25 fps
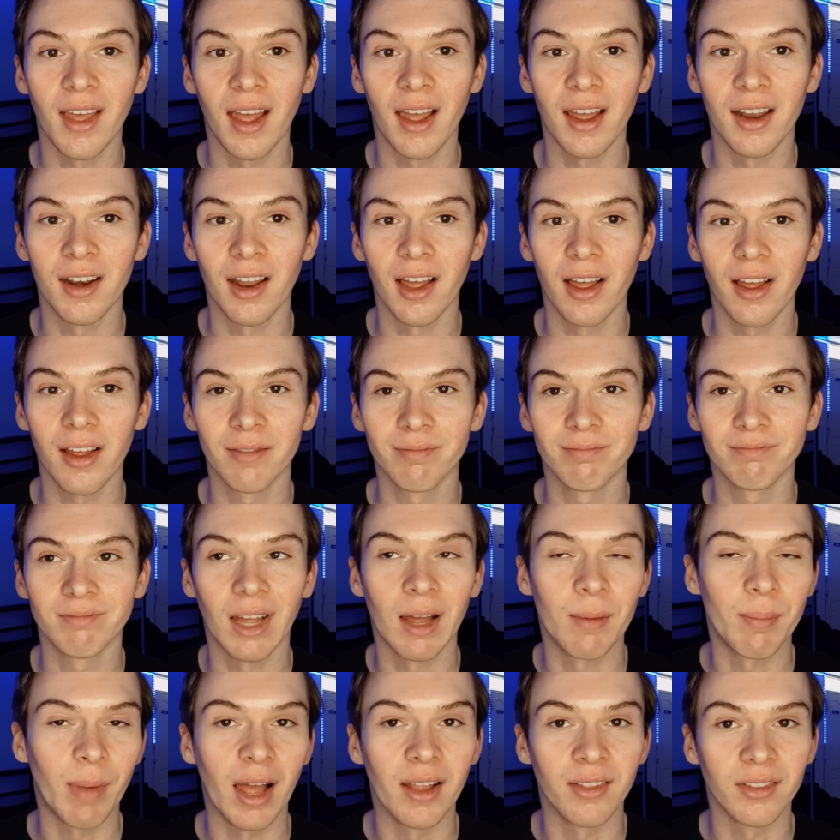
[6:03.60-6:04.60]
then
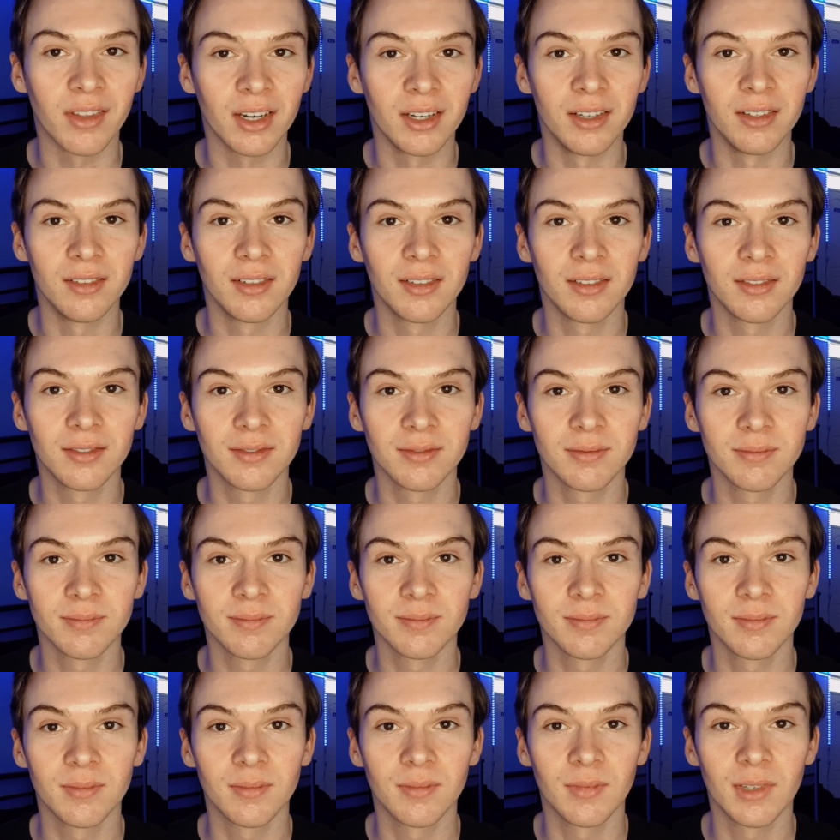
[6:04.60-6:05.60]
abandon it,
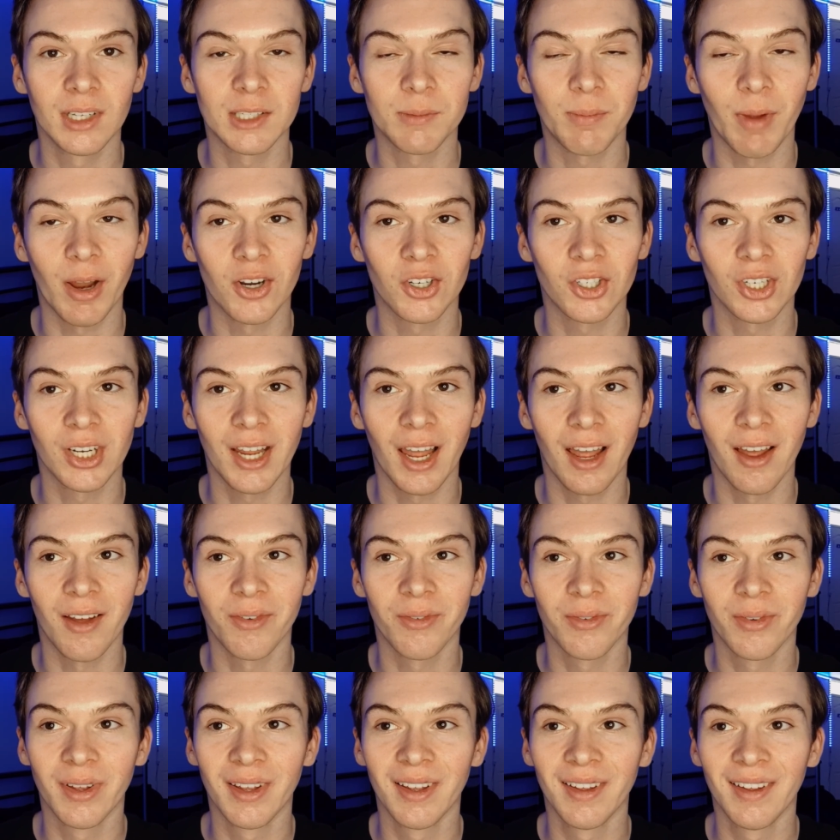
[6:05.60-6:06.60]
especially
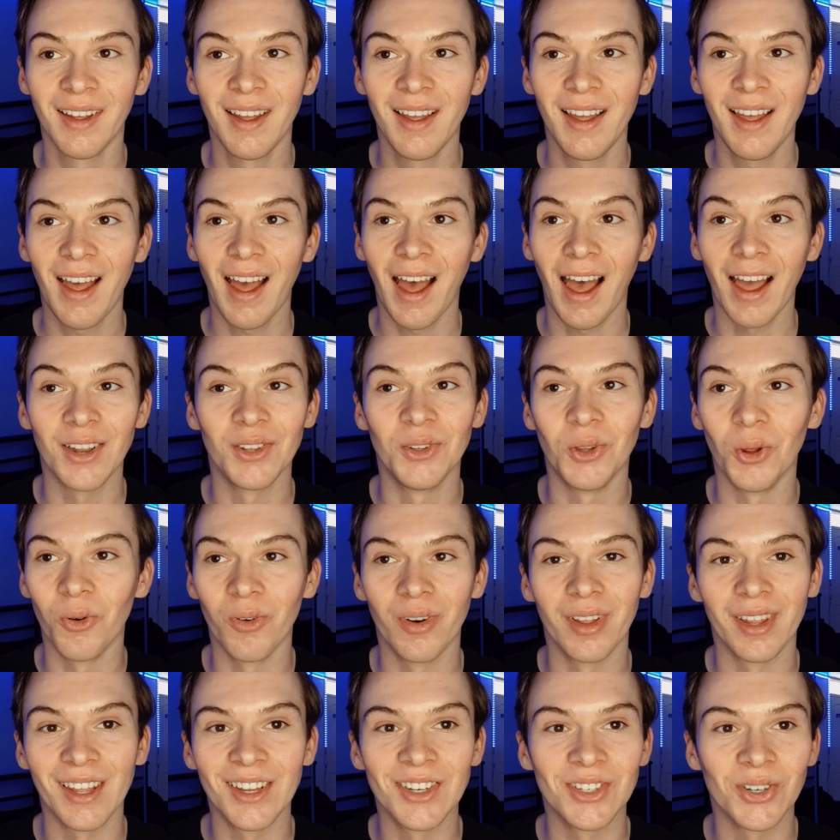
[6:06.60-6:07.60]
if I do
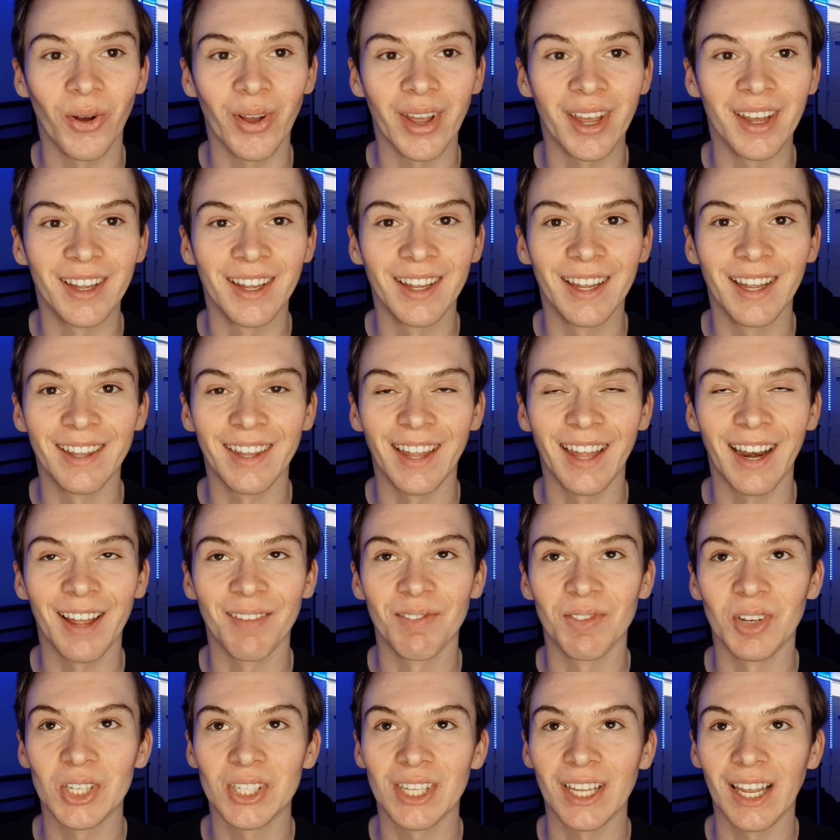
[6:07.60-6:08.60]
really enjoy it. And then
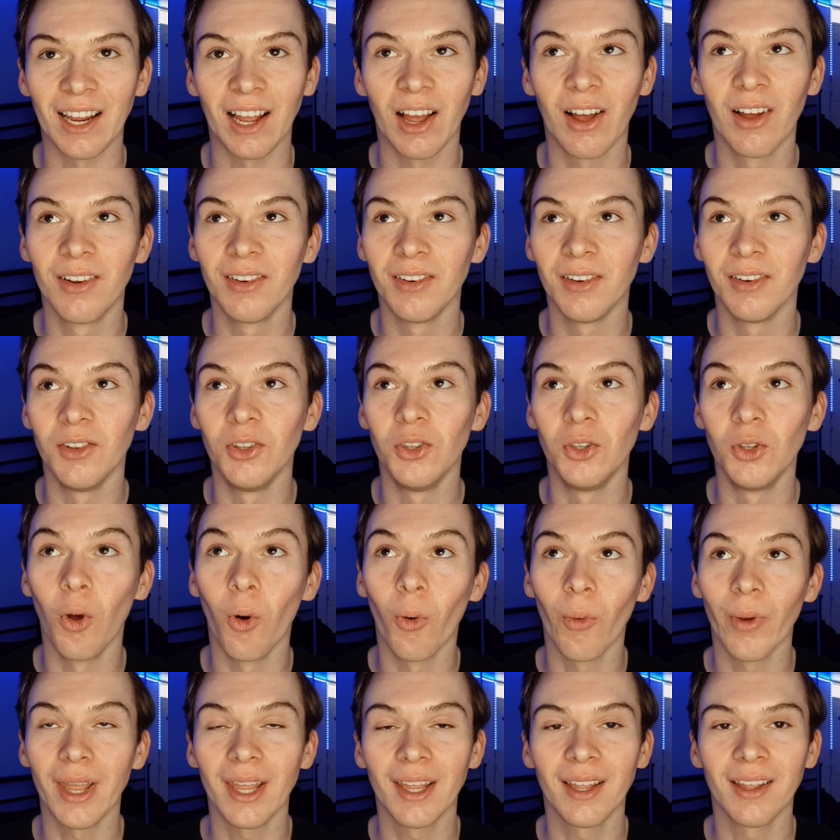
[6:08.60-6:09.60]
I'm just like
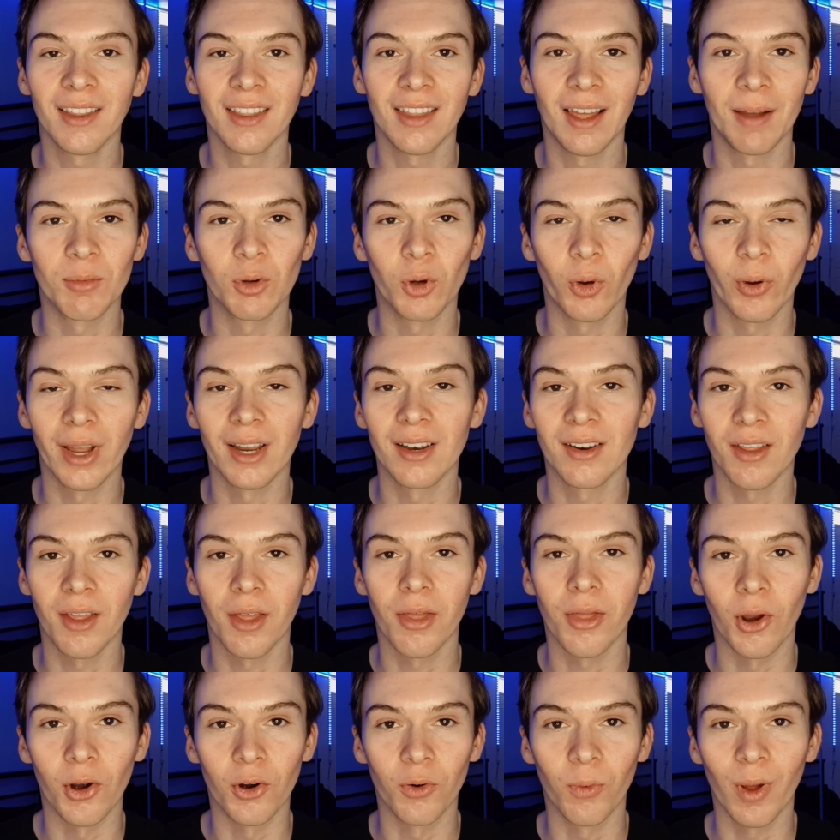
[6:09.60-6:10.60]
knowing I'm going into the
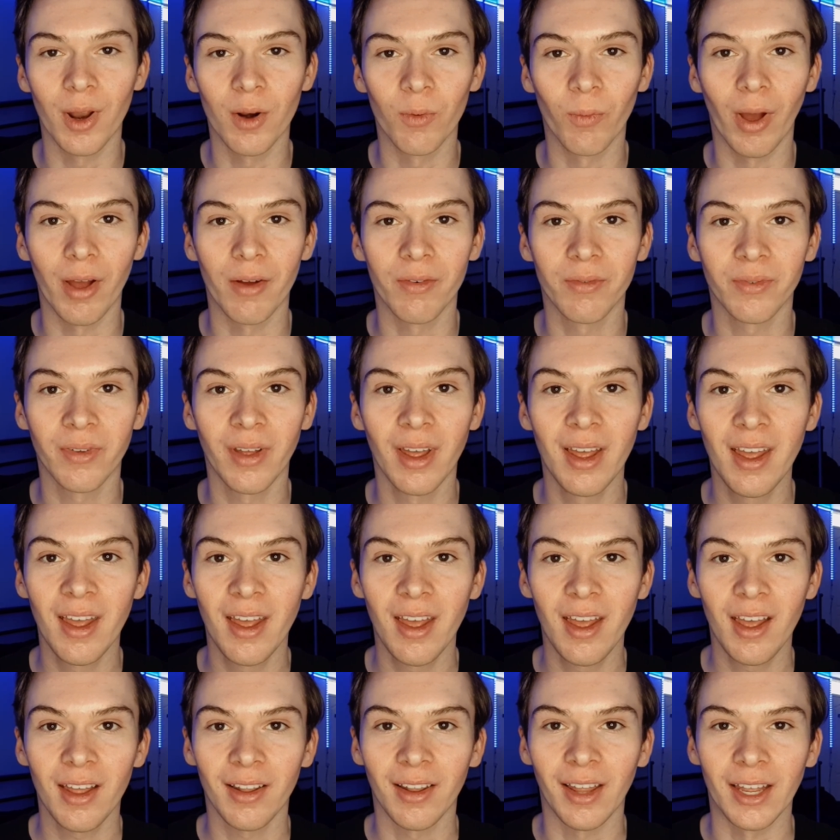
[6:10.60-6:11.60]
third one with
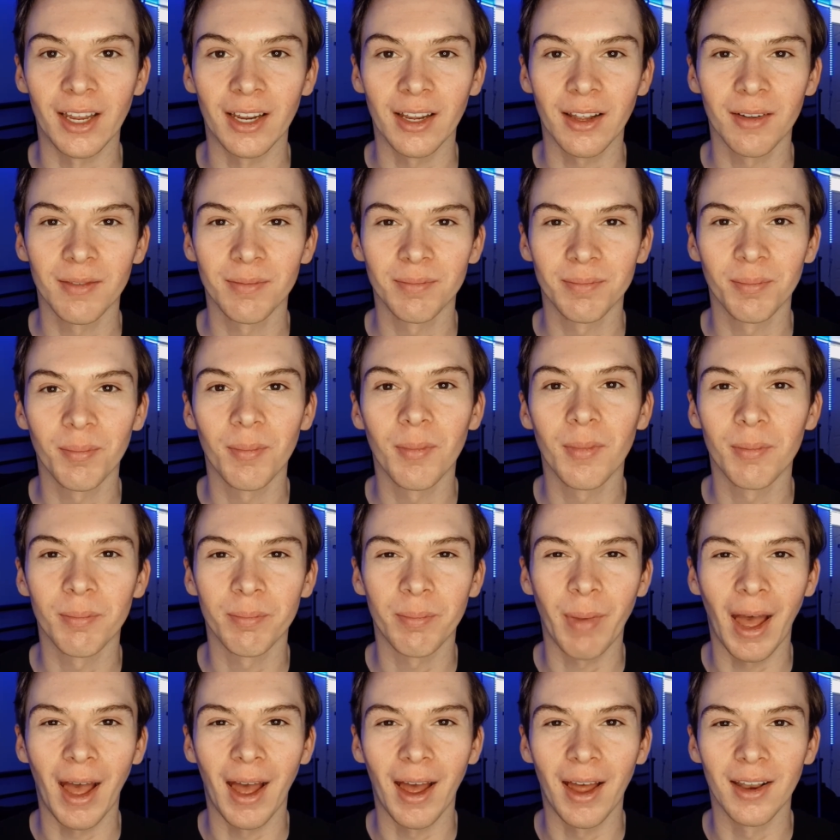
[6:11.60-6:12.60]
like
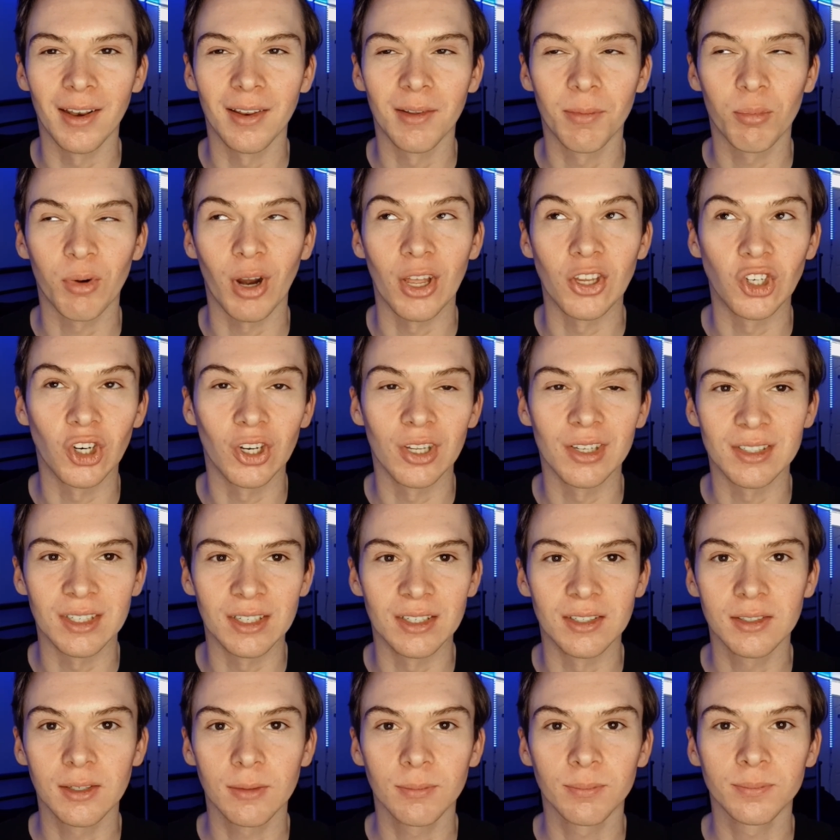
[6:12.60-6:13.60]
bad
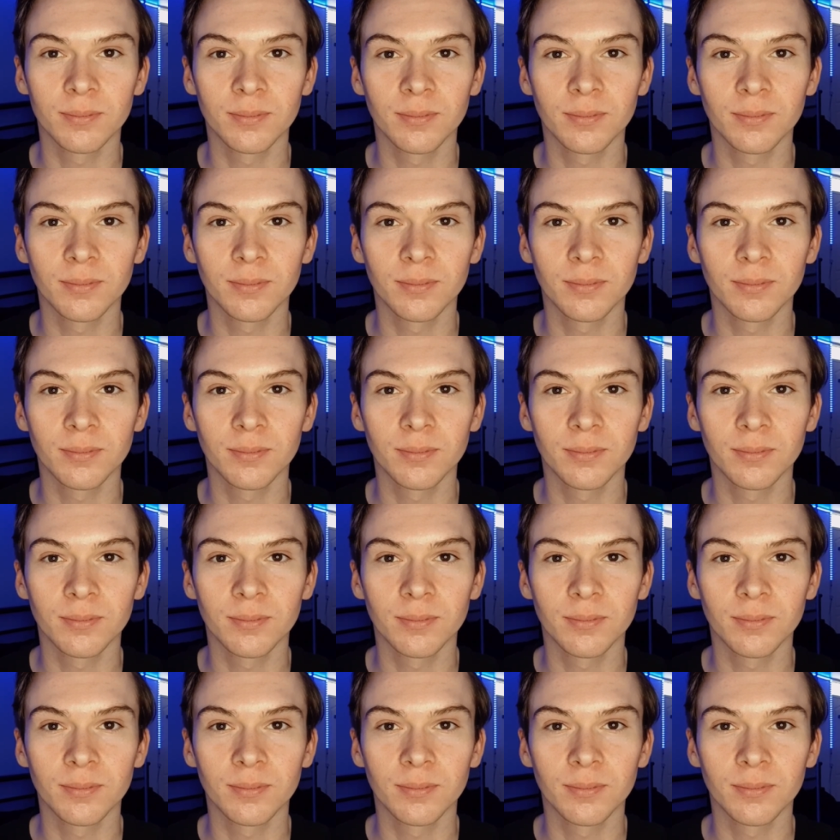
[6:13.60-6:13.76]
prejudices.